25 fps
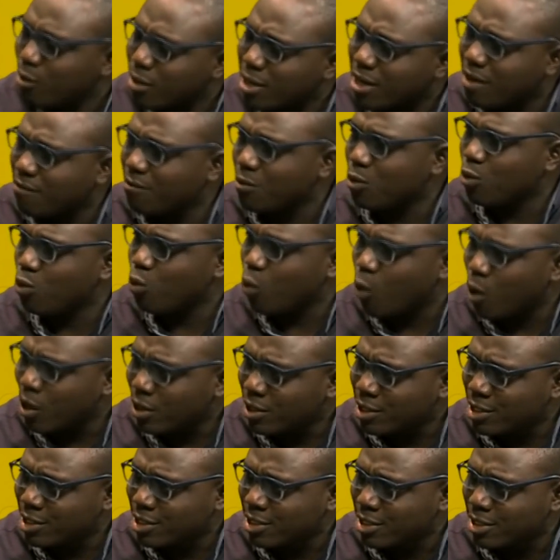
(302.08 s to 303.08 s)
have you
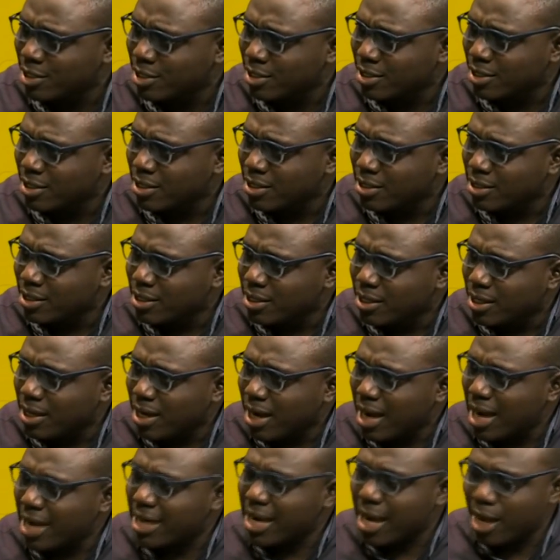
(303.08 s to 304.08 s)
worked
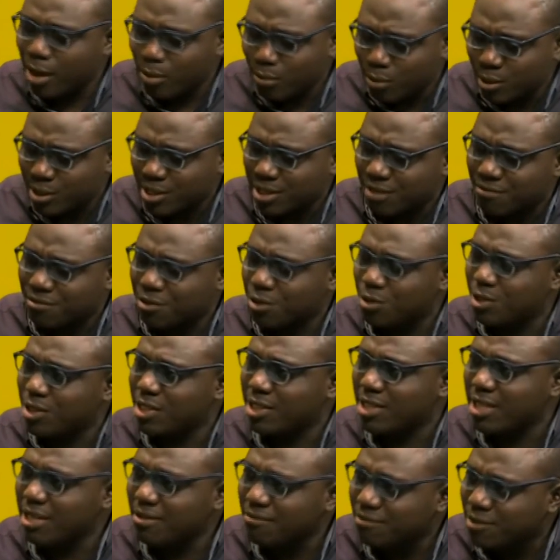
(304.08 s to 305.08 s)
and how much have you
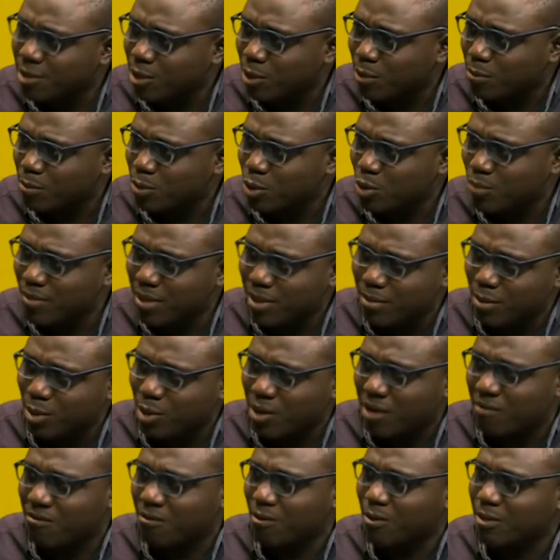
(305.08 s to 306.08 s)
saved up to be able to
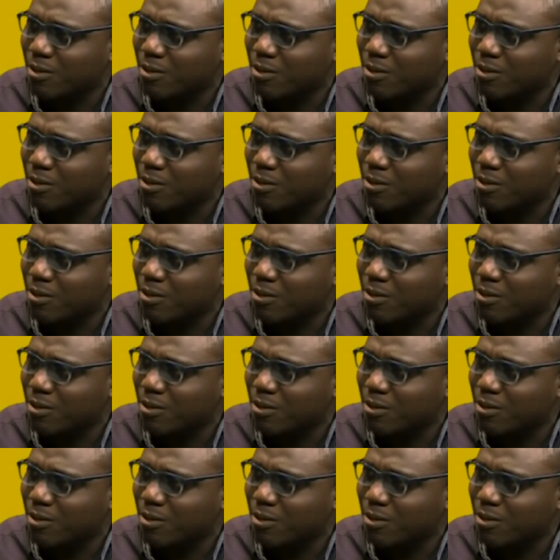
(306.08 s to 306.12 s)
afford?